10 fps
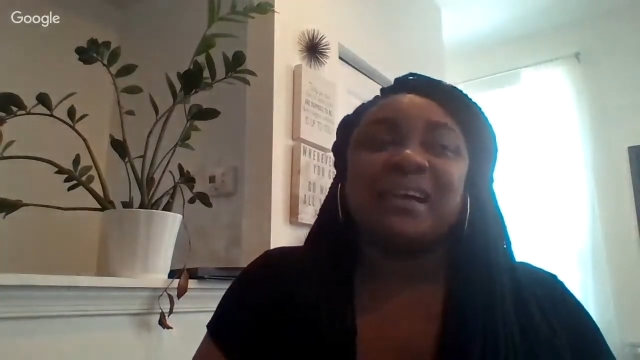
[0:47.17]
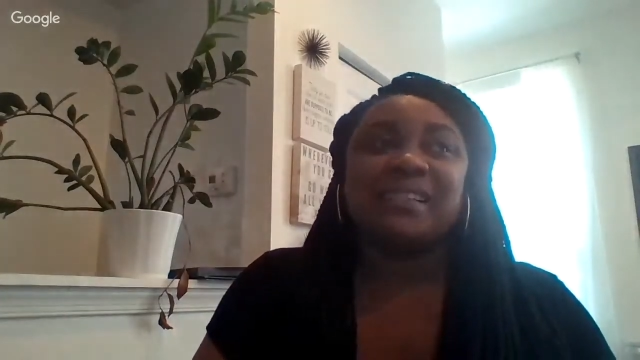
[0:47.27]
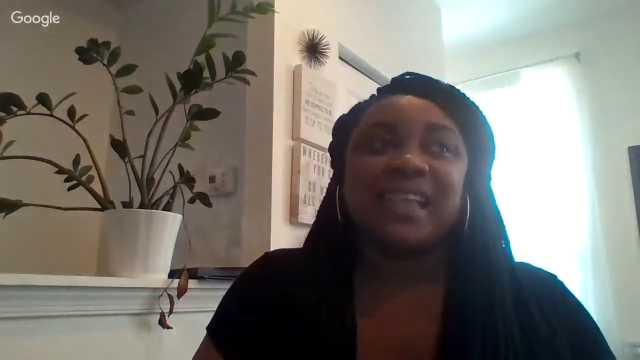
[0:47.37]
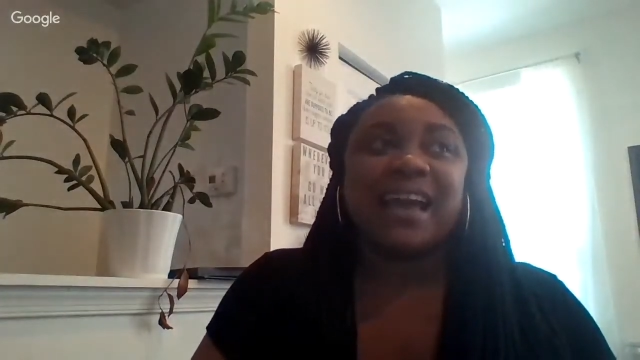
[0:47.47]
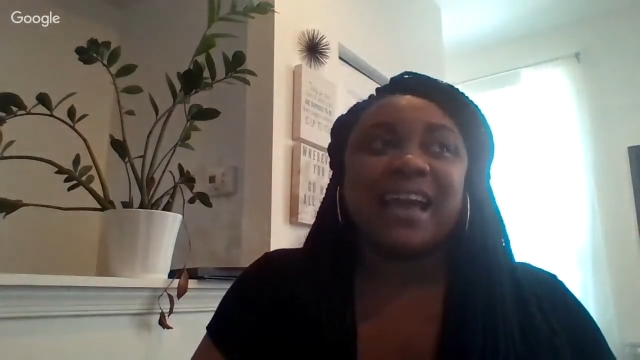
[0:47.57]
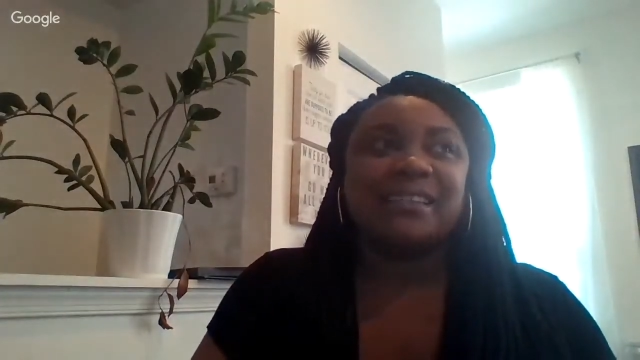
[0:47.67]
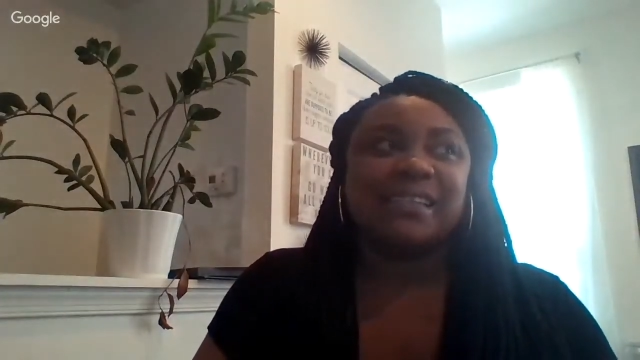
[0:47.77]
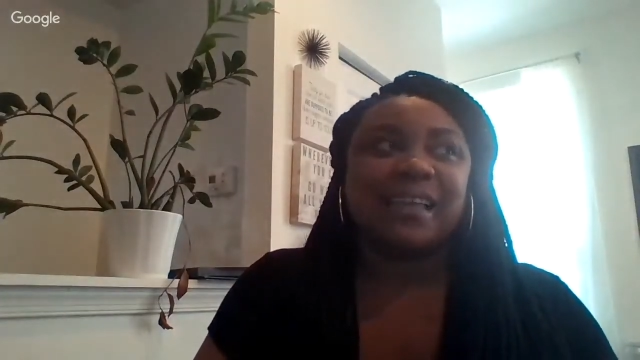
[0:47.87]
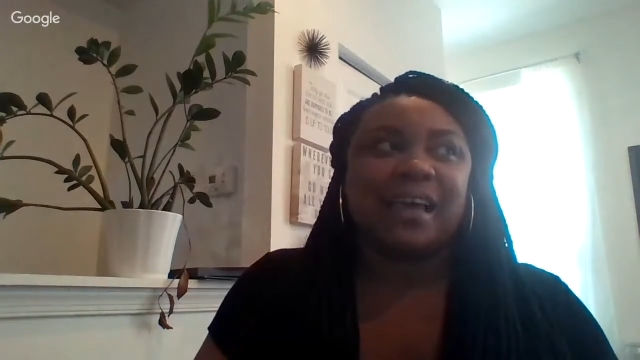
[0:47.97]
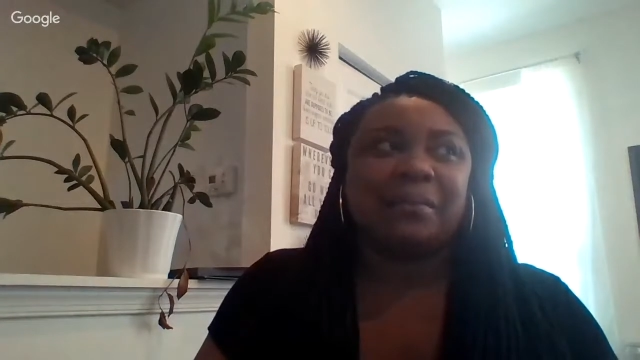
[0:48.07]
My sign
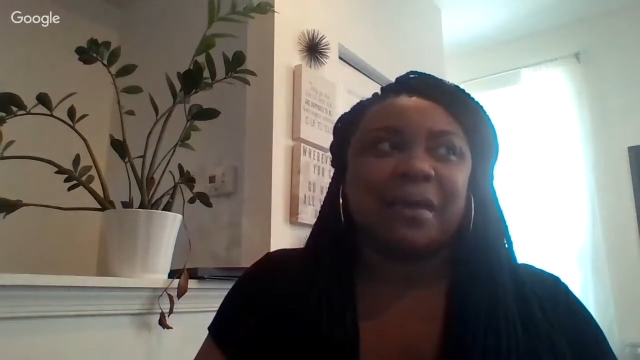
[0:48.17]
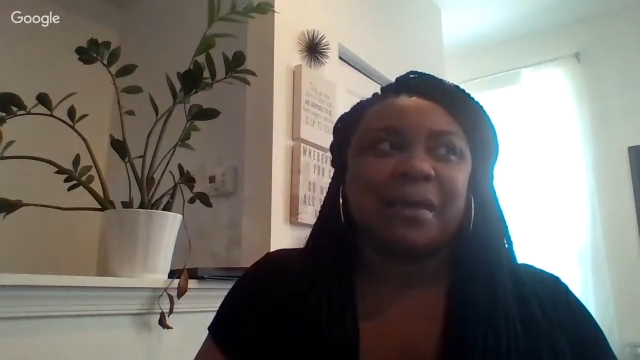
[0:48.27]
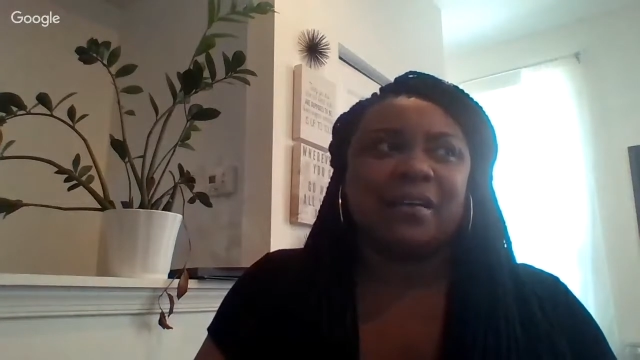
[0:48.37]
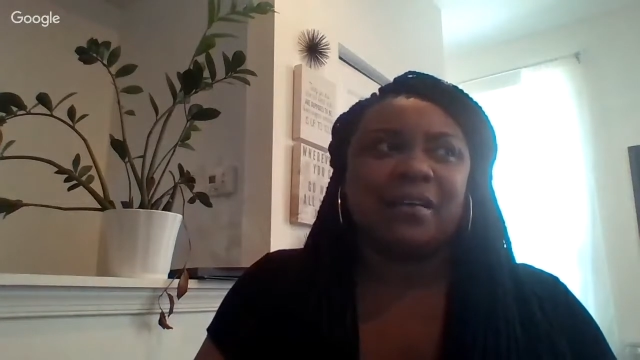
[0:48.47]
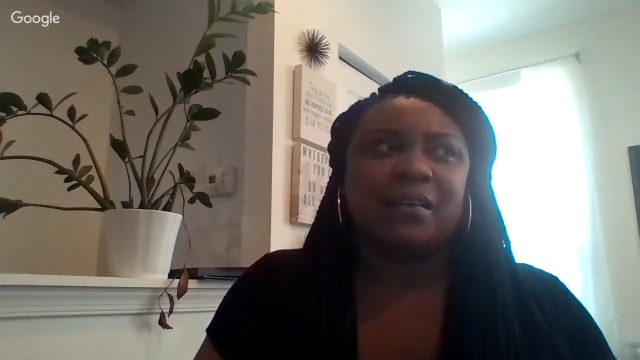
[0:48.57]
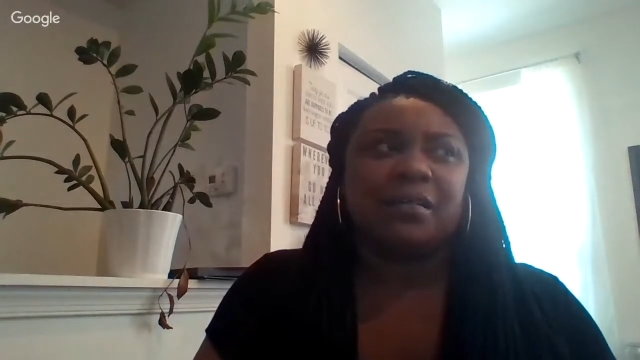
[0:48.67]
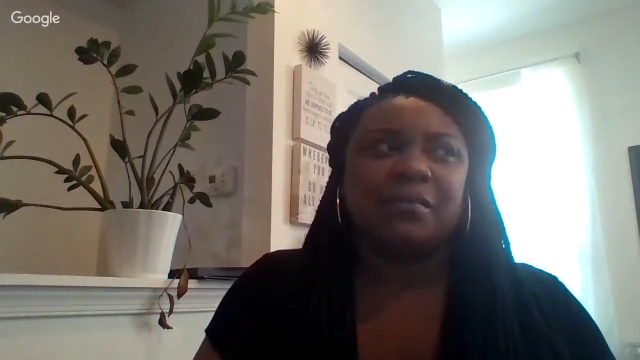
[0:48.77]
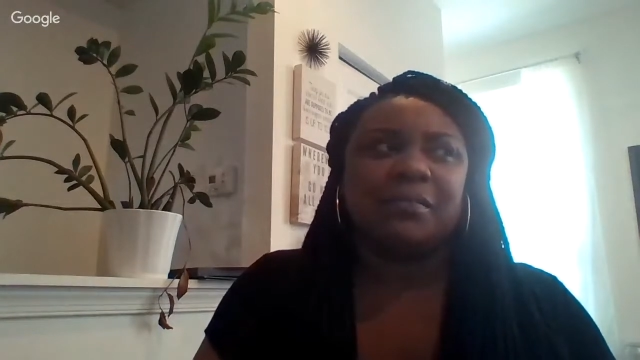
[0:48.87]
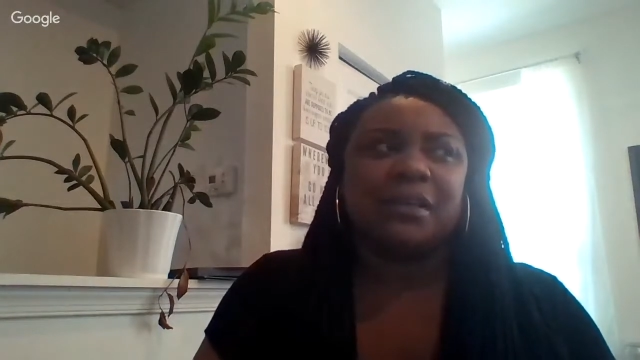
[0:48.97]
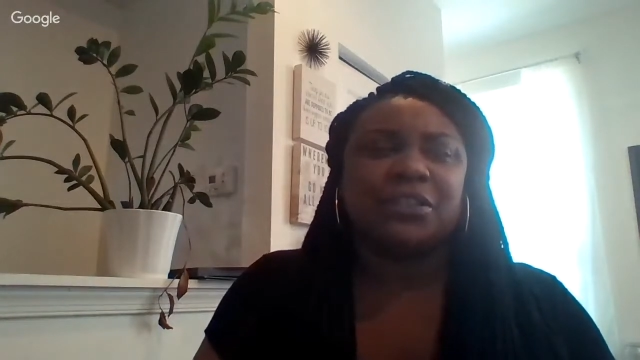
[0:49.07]
is in like
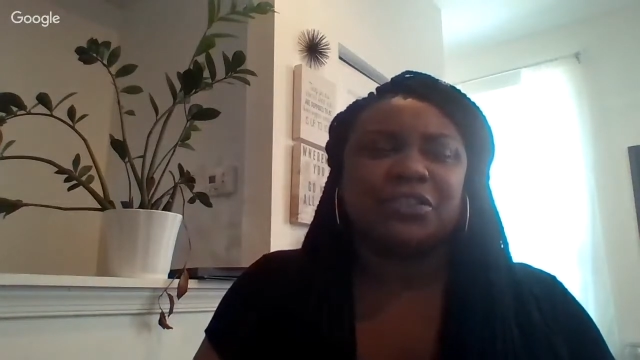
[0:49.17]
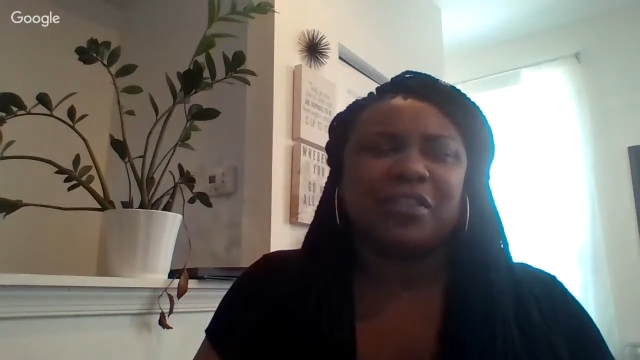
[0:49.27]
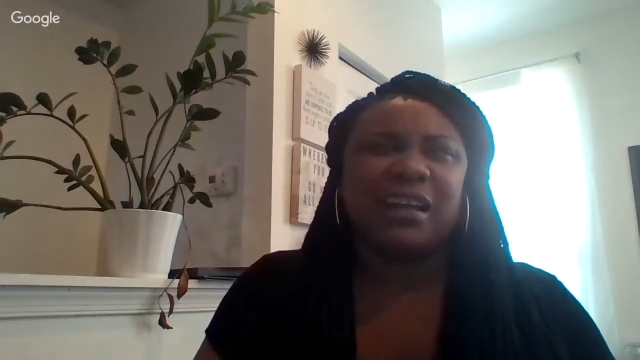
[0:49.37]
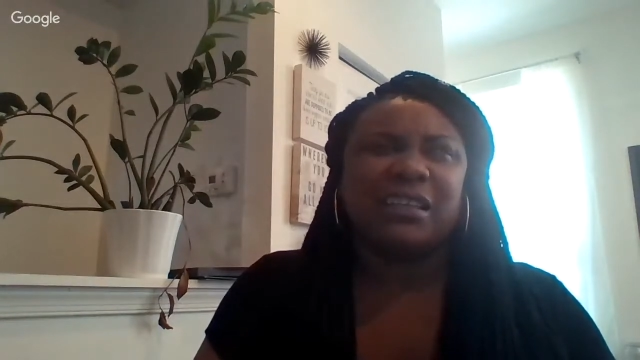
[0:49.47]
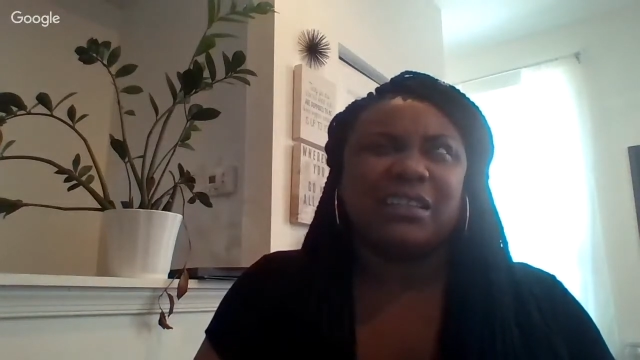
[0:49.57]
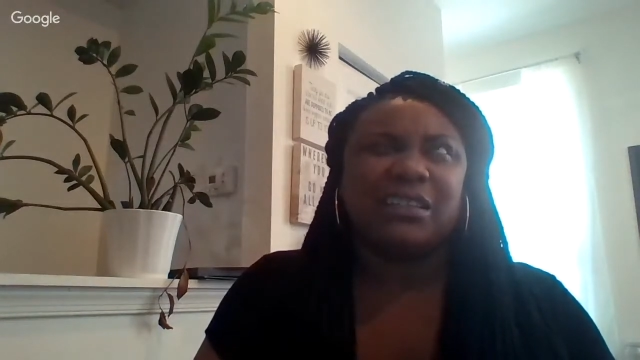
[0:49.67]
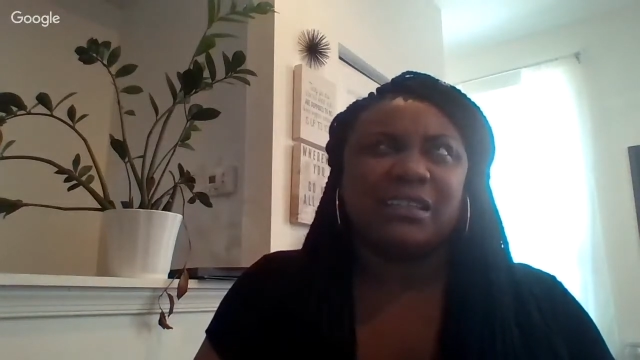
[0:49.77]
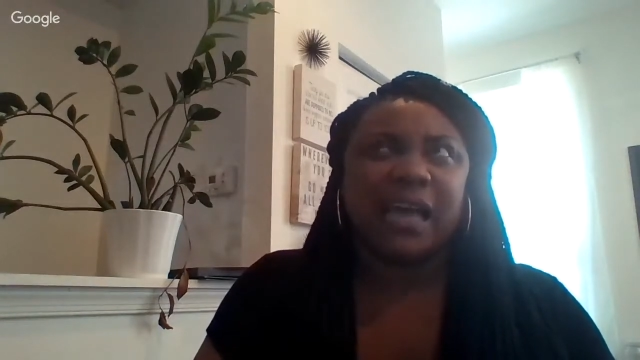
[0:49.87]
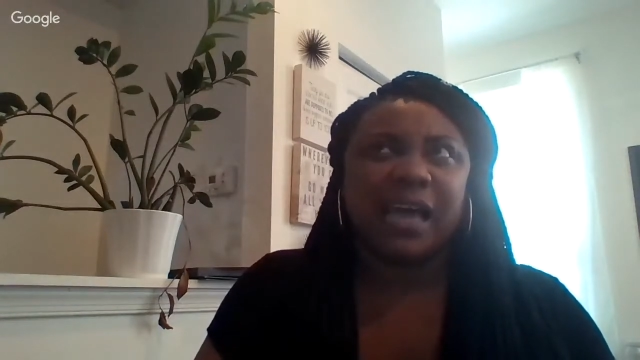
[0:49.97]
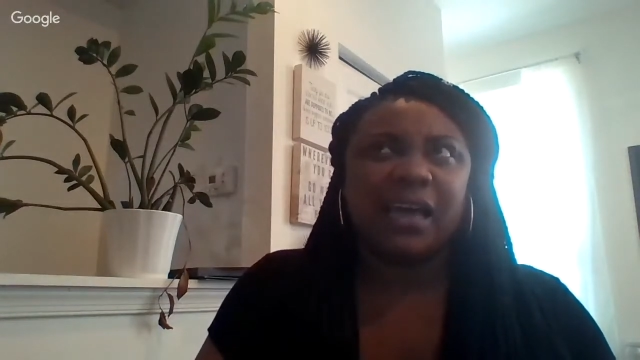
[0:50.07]
my
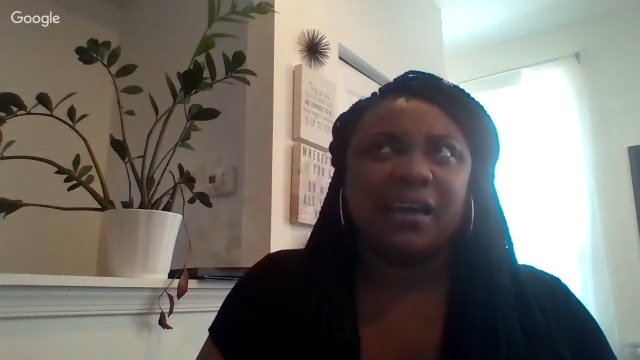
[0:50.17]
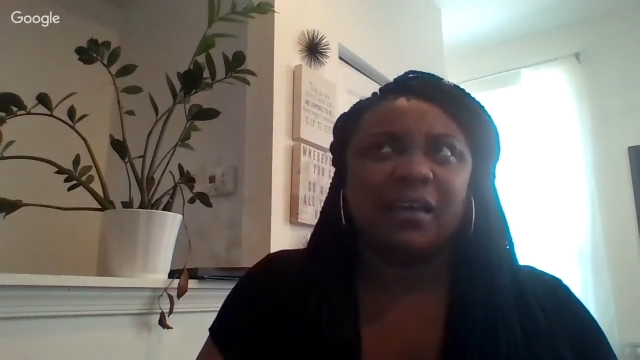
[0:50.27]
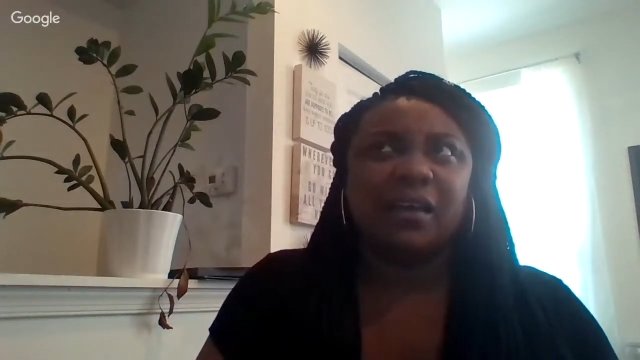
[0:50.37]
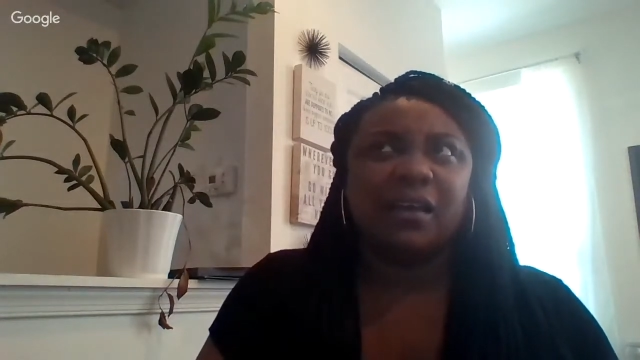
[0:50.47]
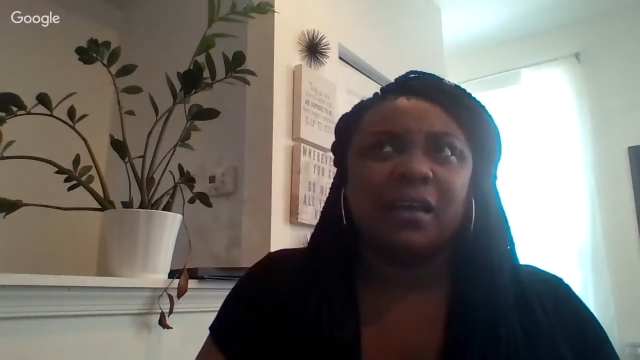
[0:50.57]
astrology sign.